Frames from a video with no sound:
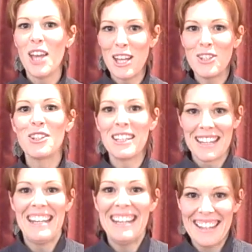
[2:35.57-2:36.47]
As you can
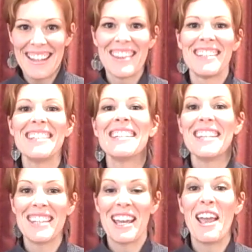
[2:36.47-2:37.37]
hear, this is
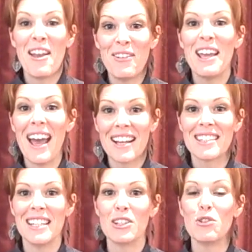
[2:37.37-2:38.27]
the heavy
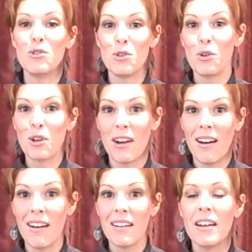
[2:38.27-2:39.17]
accent, the
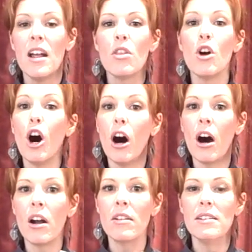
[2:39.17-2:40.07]
car. The
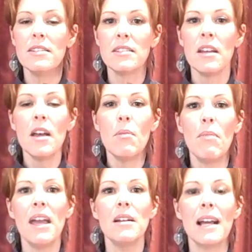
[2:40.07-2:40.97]
R is
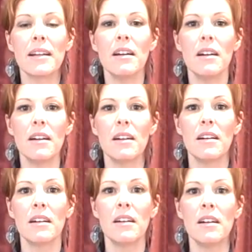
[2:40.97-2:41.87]
made like a
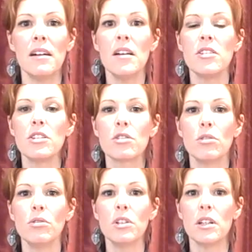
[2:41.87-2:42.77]
r. This is
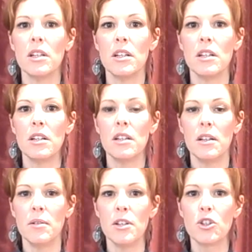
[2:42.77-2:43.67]
called
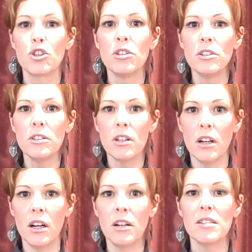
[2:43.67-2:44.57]
a trilled
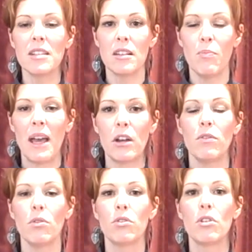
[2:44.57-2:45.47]
R. It's at the back
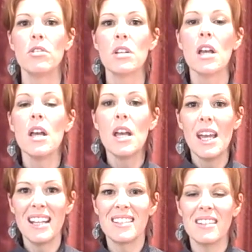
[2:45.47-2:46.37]
of your throat.
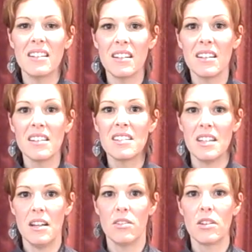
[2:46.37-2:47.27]
It's a r
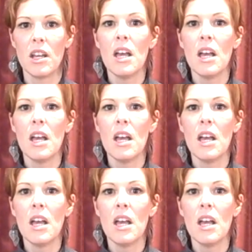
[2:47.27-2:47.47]
sound.